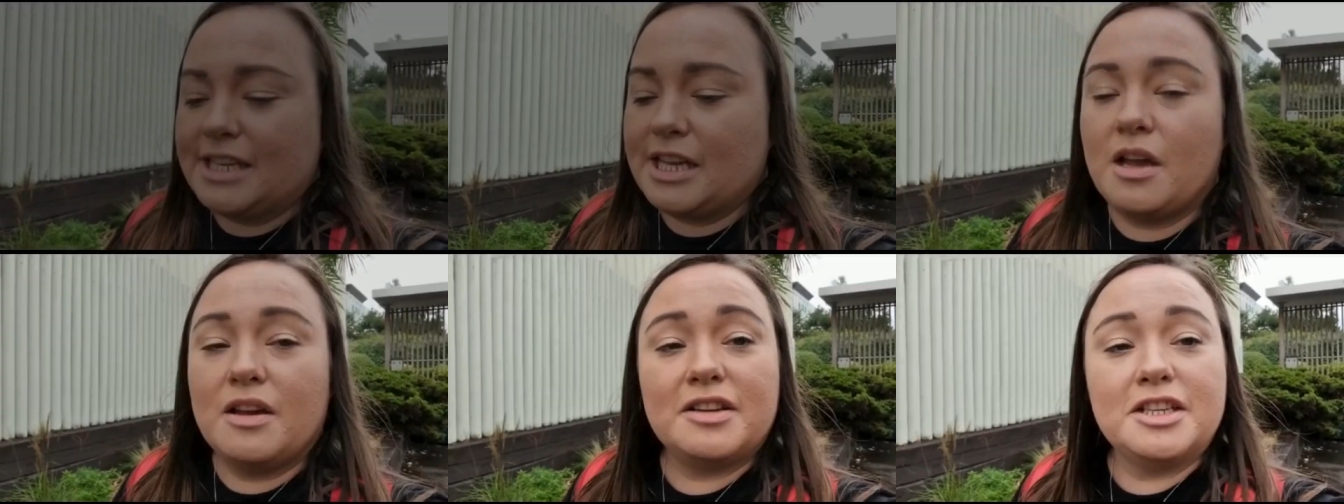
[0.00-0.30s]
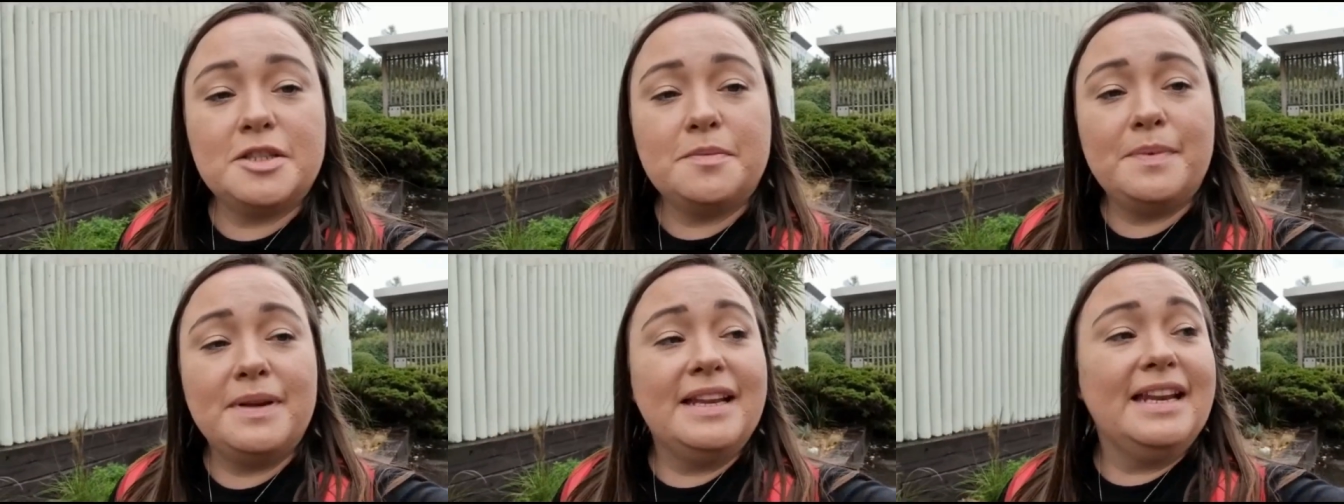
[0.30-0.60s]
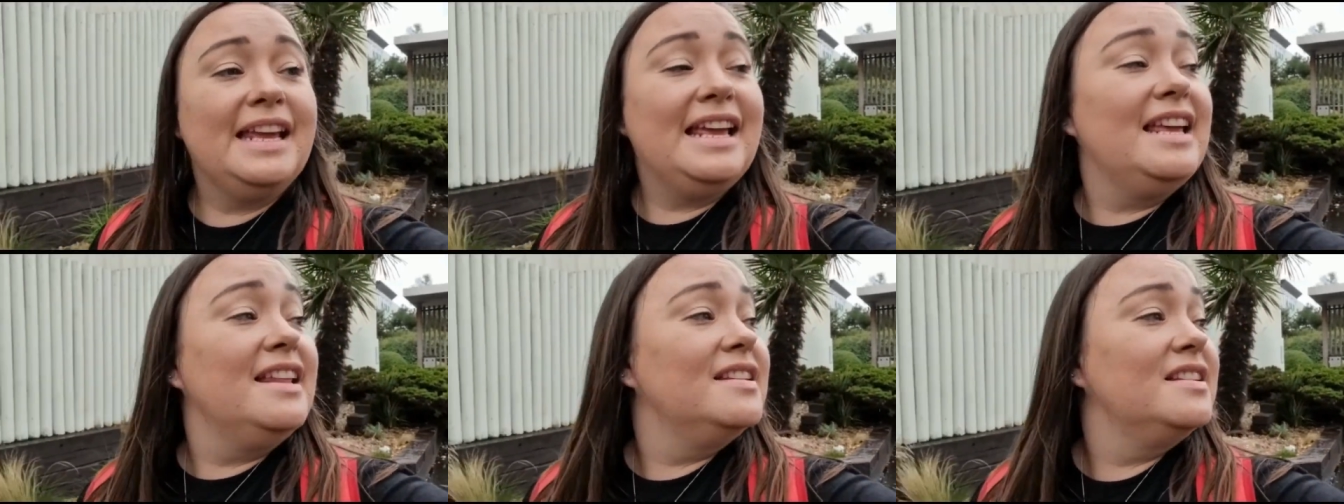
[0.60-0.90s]
So I've just
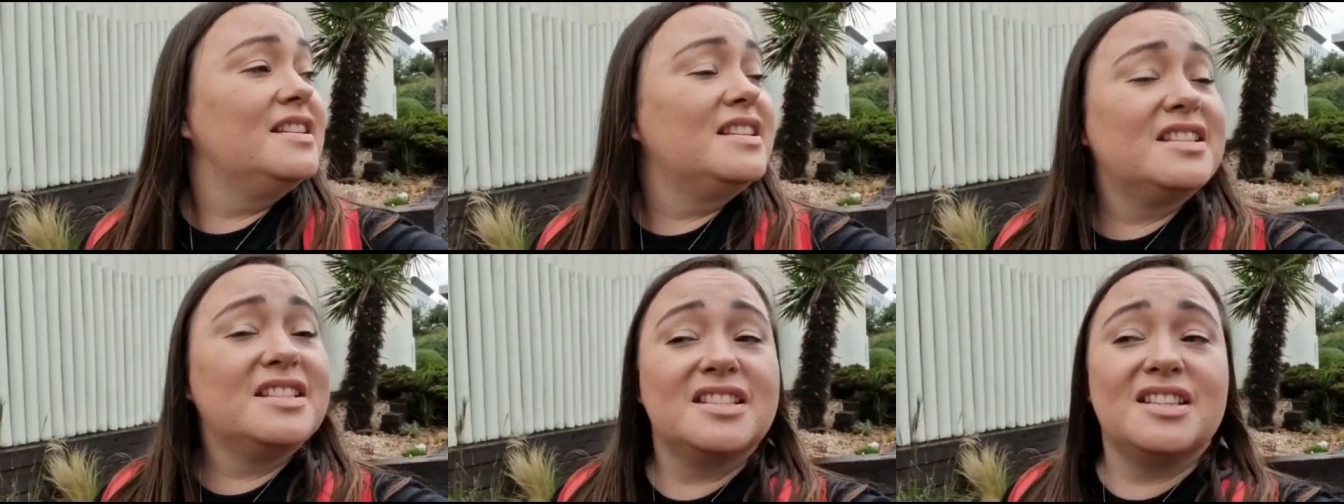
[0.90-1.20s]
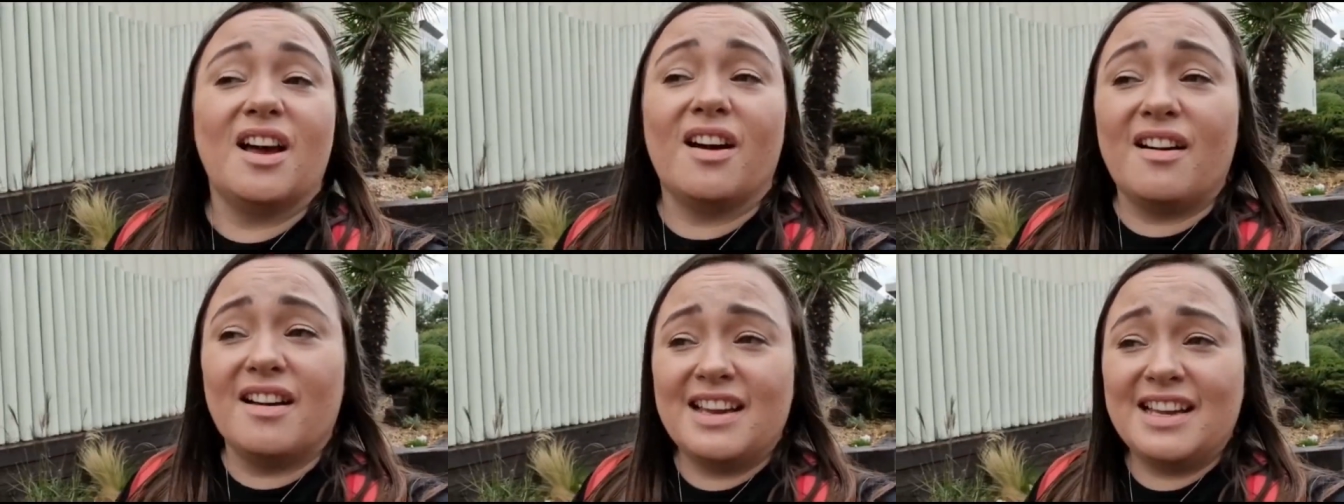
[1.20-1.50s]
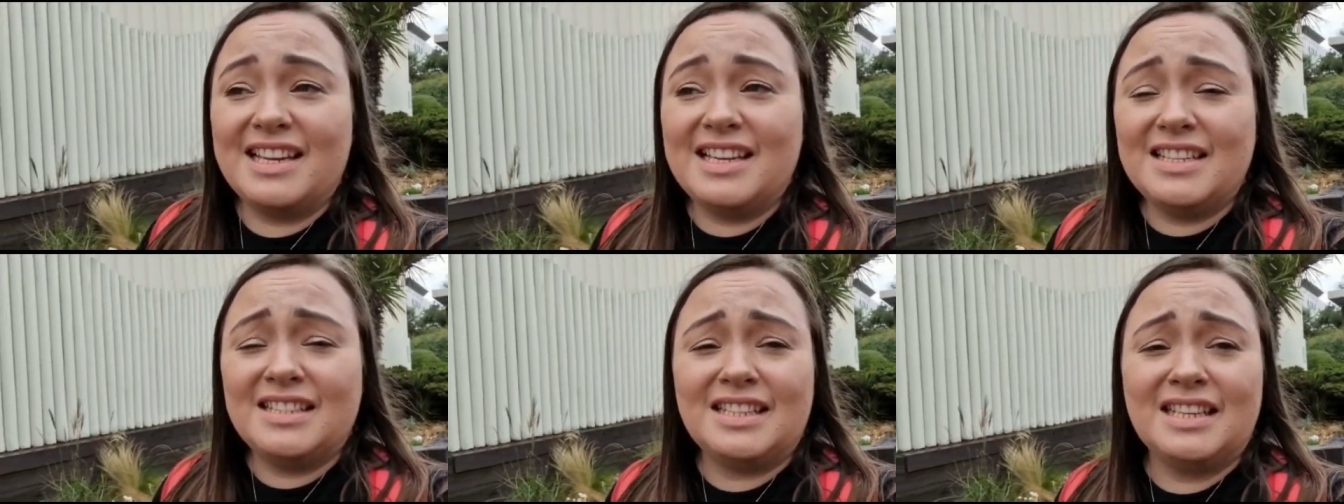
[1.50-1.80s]
been
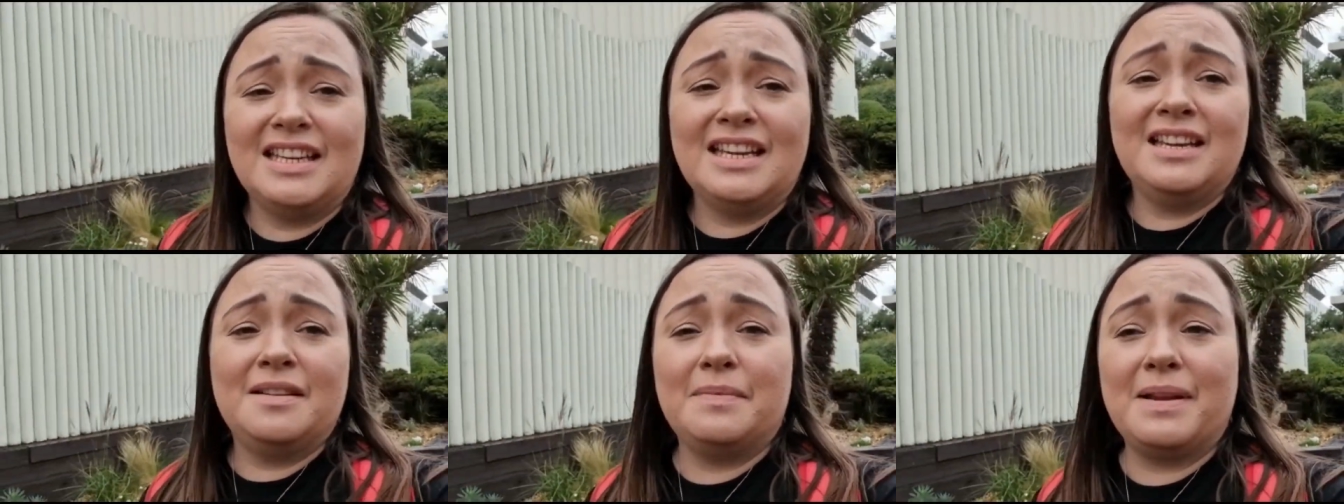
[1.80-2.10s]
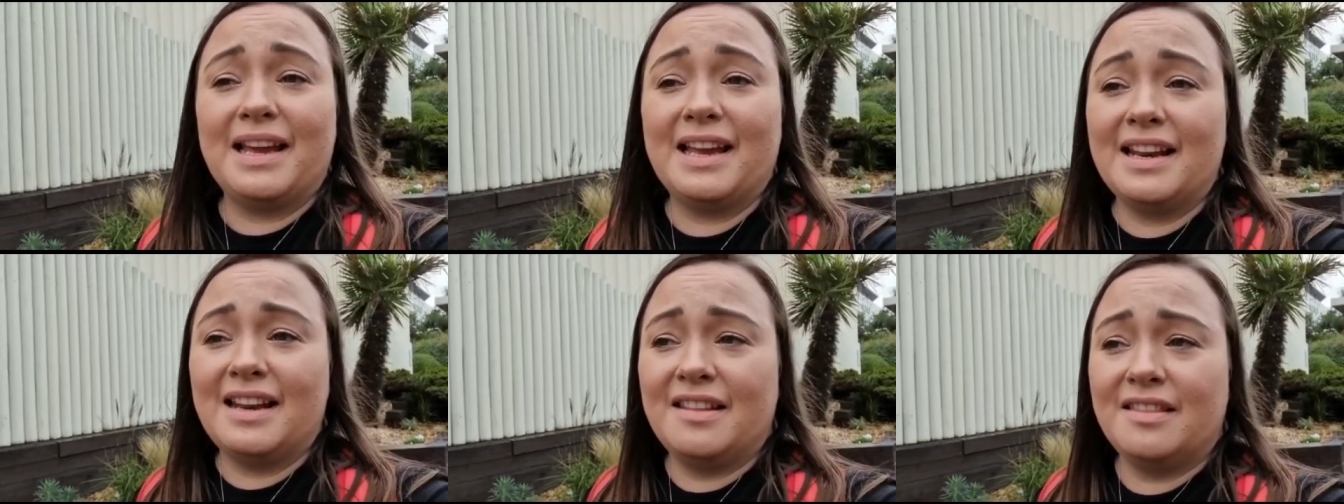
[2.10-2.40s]
inside, playing